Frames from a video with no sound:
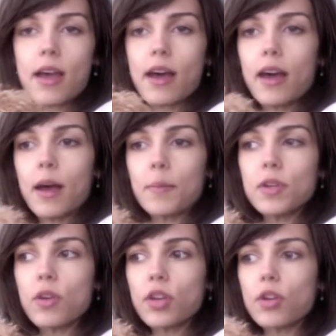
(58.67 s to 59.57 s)
You
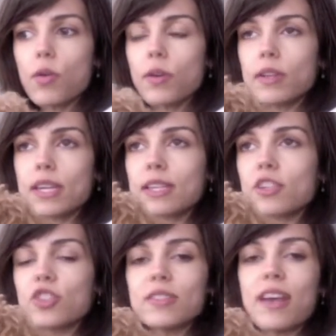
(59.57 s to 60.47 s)
don't need to
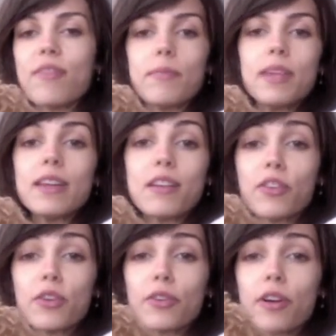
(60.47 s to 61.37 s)
just have meat on
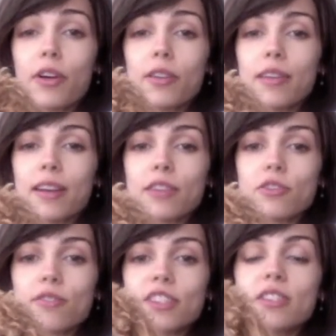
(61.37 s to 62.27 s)
the grill. Like
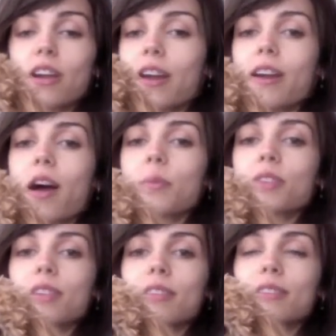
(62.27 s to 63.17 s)
there's vegetarian
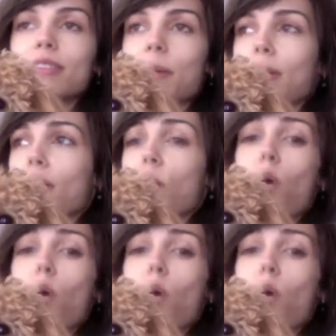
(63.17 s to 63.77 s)
options coming out of the